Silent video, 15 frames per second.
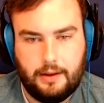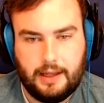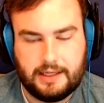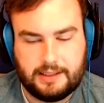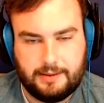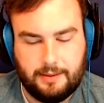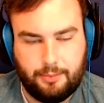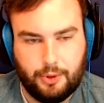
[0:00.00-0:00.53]

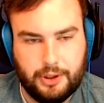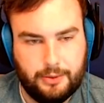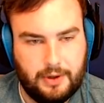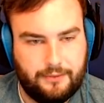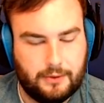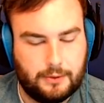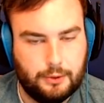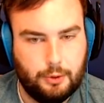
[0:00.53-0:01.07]
a pretty rough
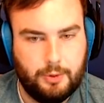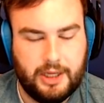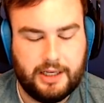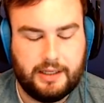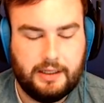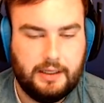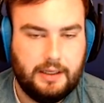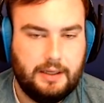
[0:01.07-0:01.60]
recruitment
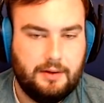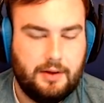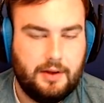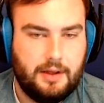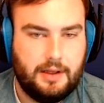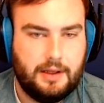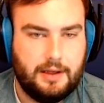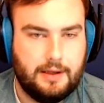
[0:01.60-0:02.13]

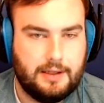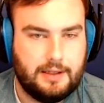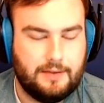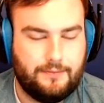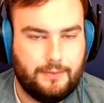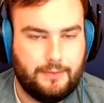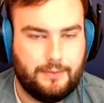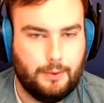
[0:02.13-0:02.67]

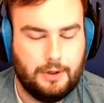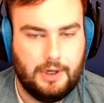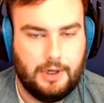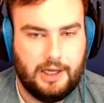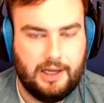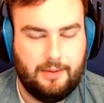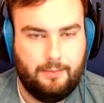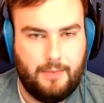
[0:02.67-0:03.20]

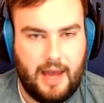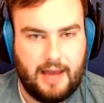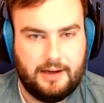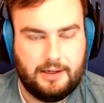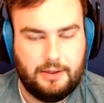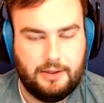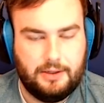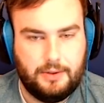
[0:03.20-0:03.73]
for maddening
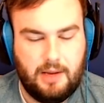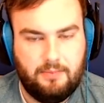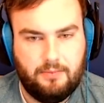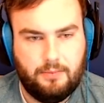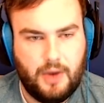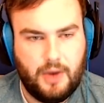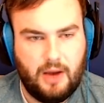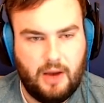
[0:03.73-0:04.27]
new game,
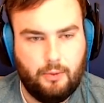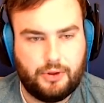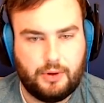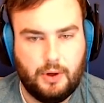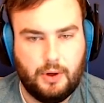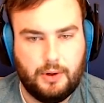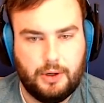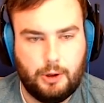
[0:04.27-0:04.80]
but we'll
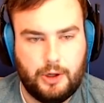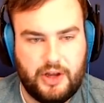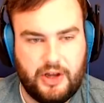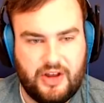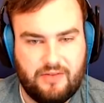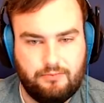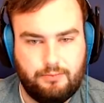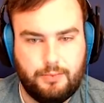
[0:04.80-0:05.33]
throw her
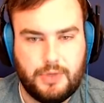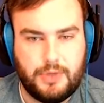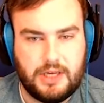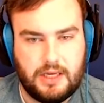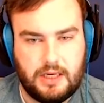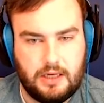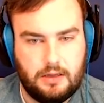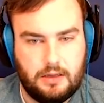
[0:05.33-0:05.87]
in B